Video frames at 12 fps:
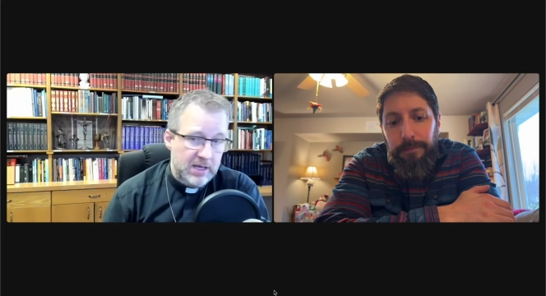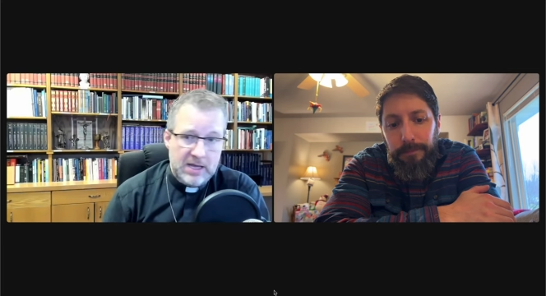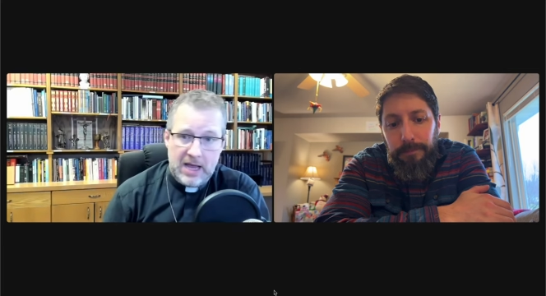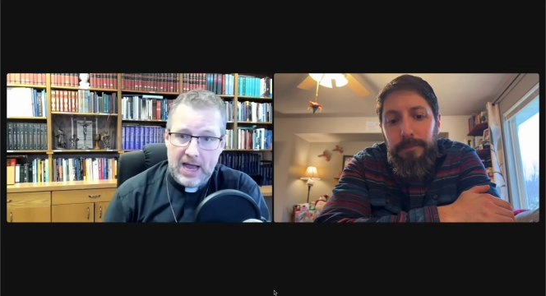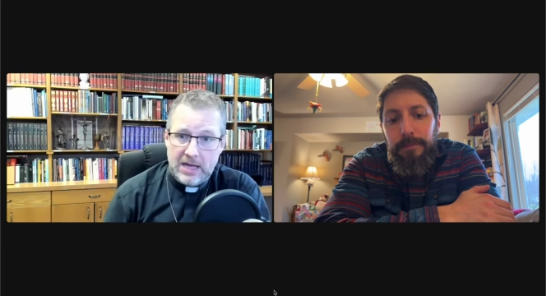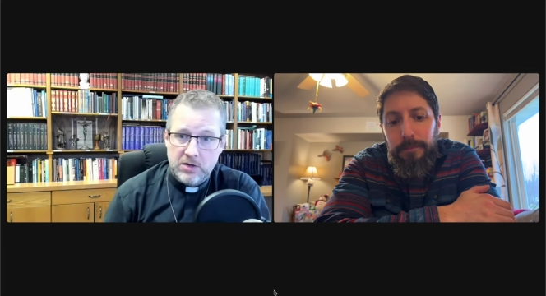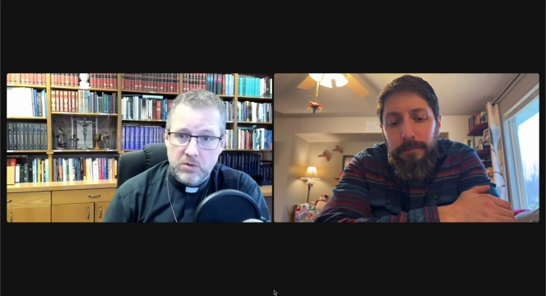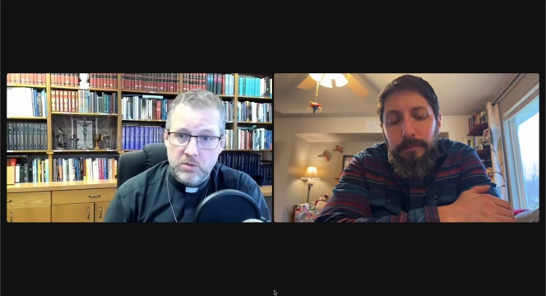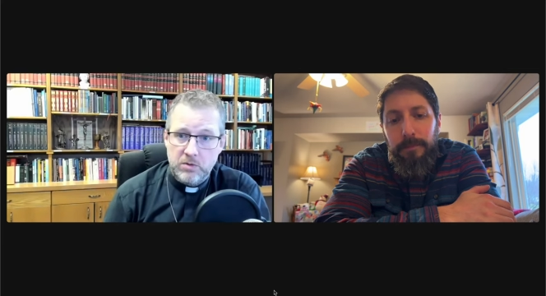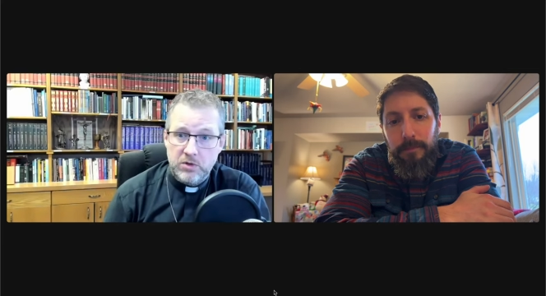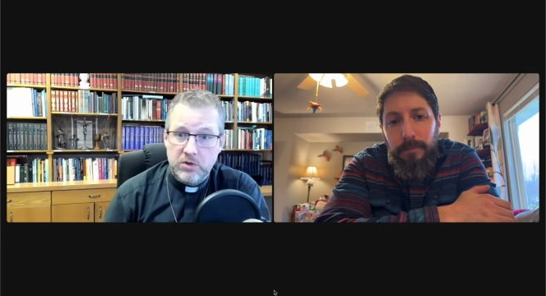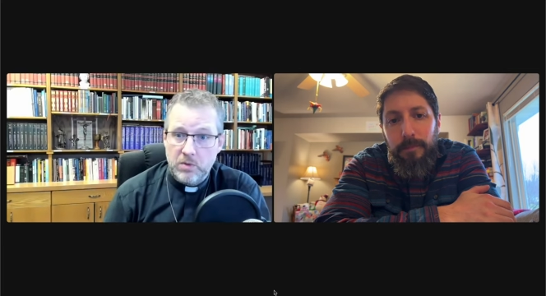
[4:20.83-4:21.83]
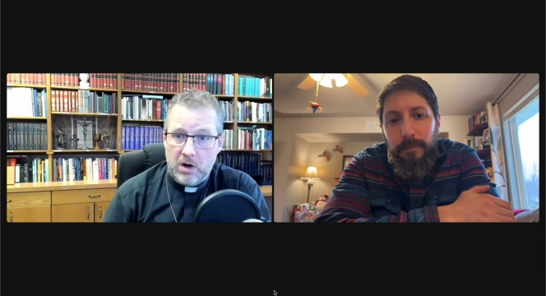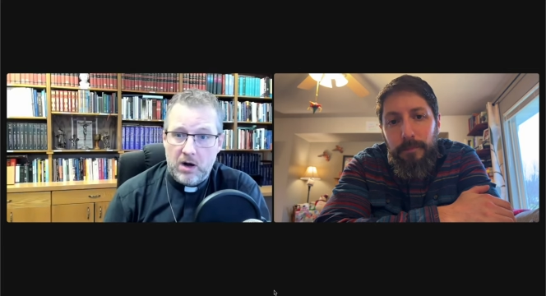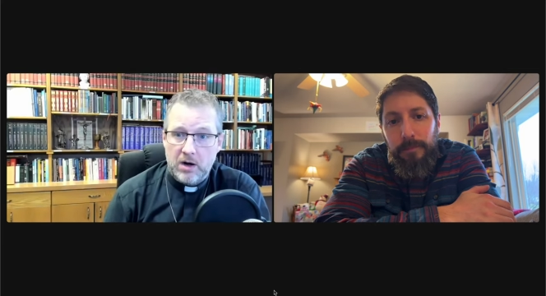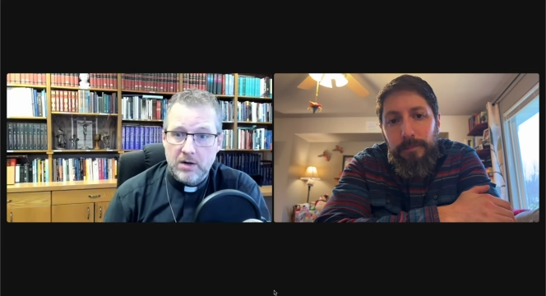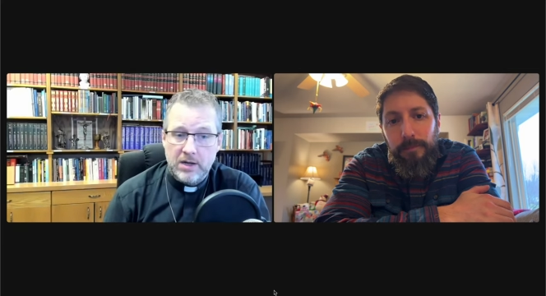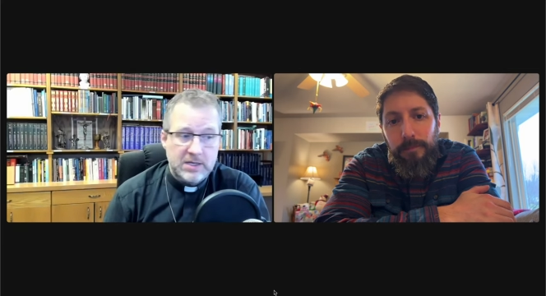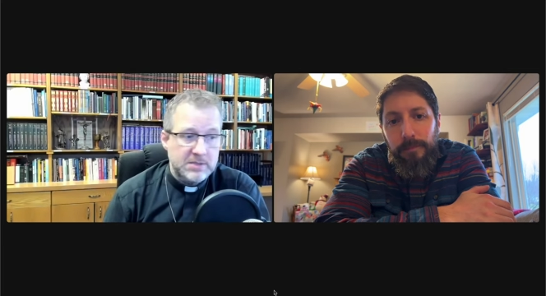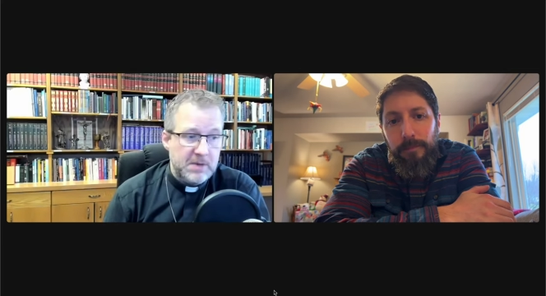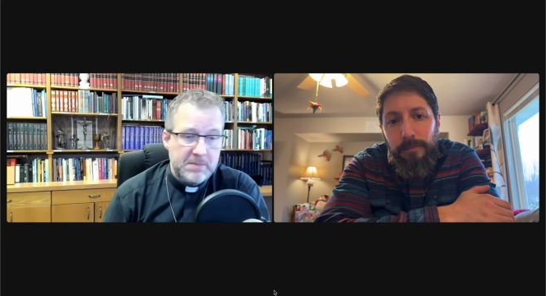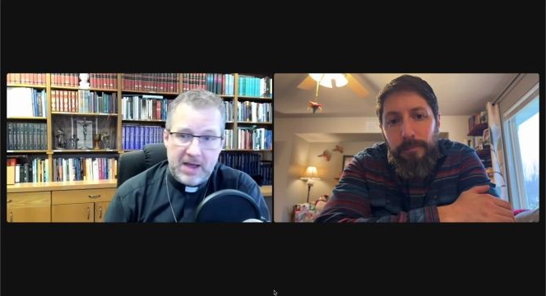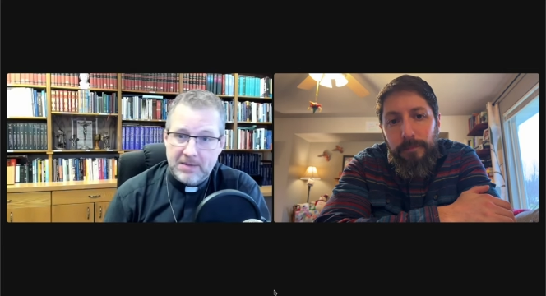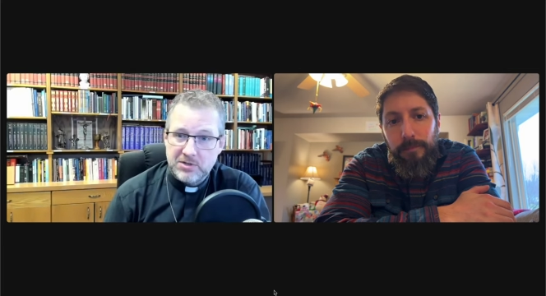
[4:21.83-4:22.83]
Speaker 1: and who you are as my
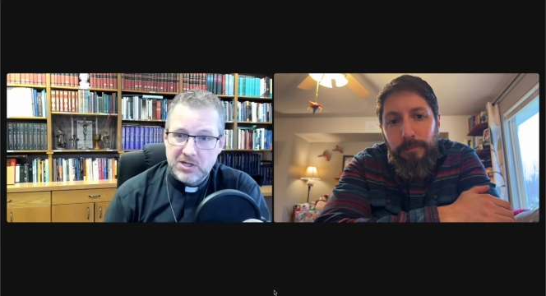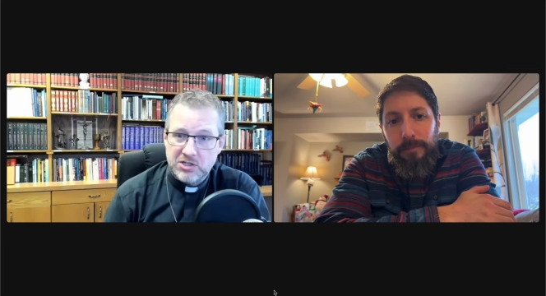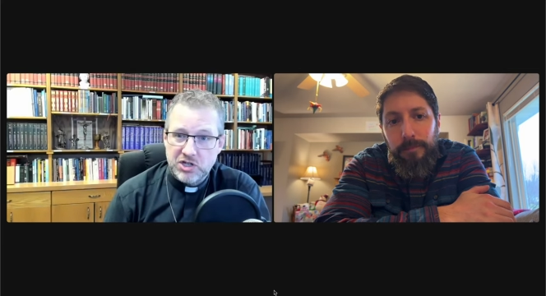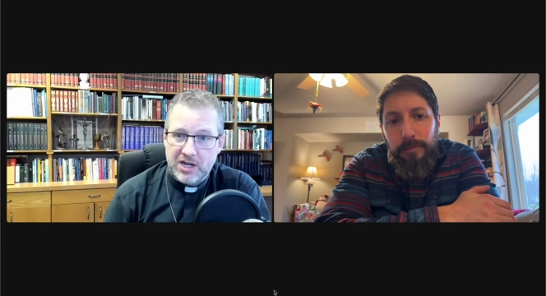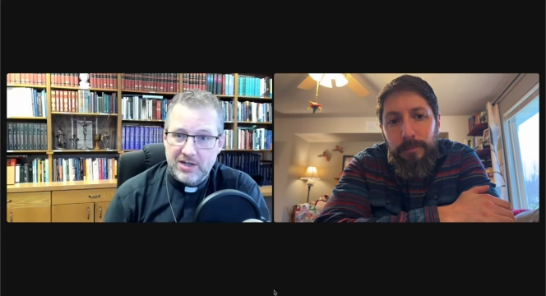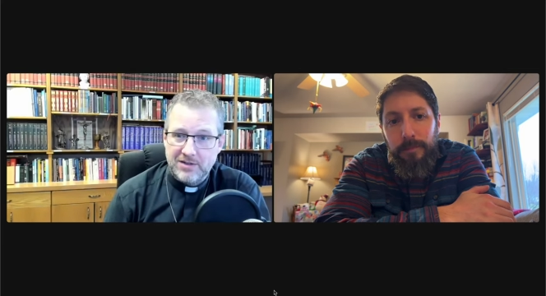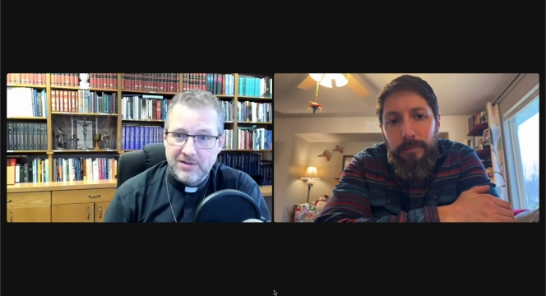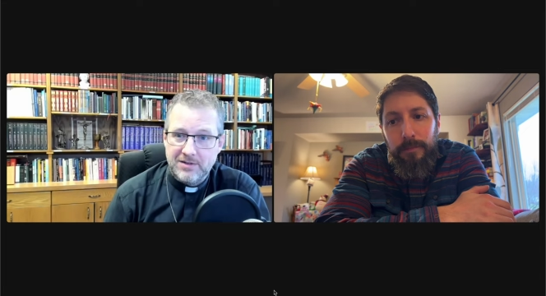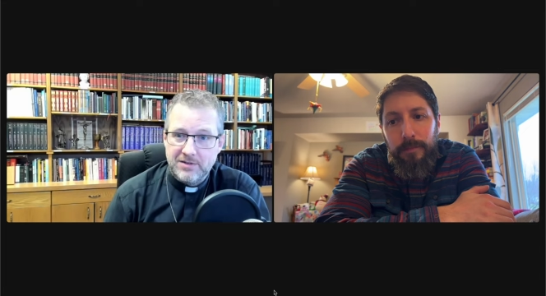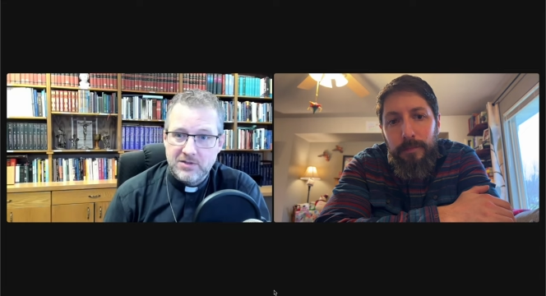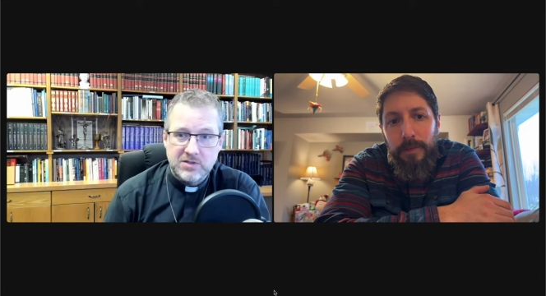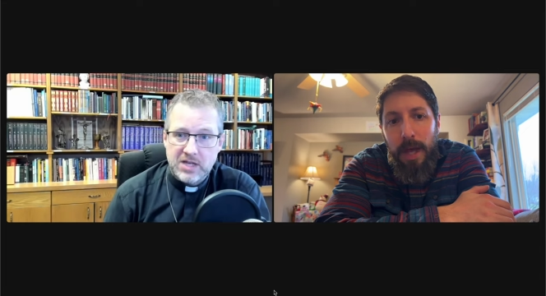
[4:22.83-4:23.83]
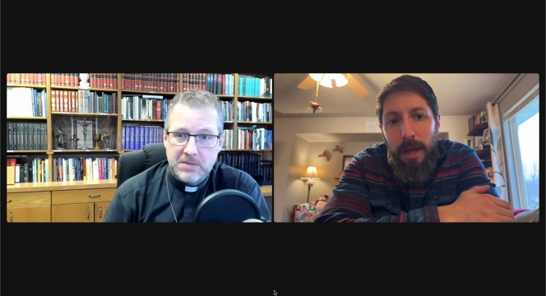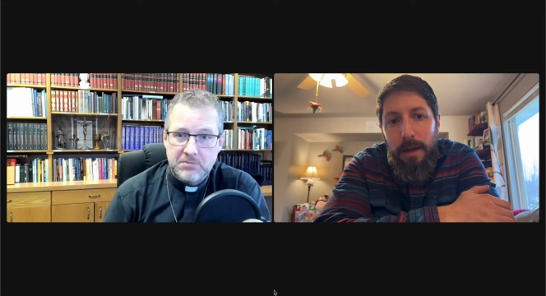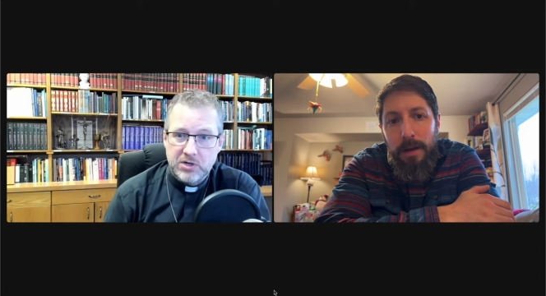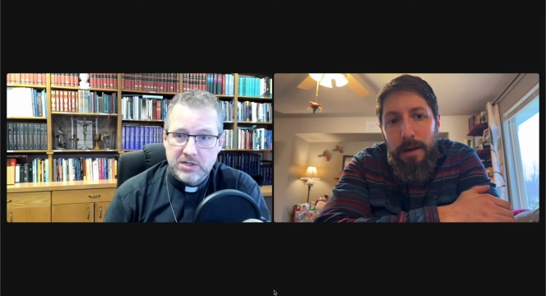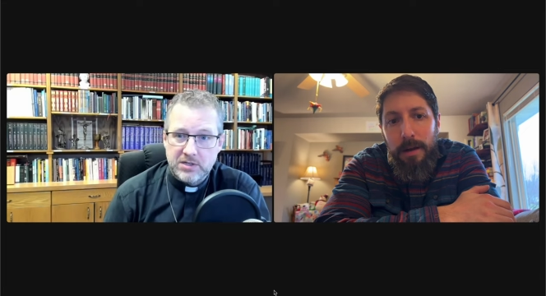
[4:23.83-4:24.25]
baptized child. So stay put.